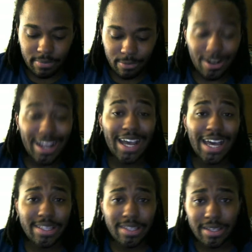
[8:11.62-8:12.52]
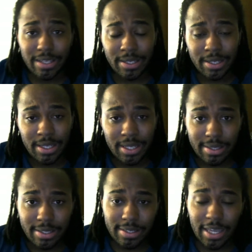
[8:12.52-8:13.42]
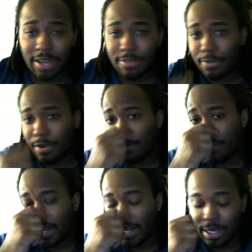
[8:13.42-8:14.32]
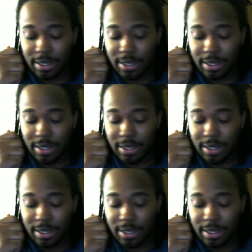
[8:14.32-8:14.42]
where I got the scan from, but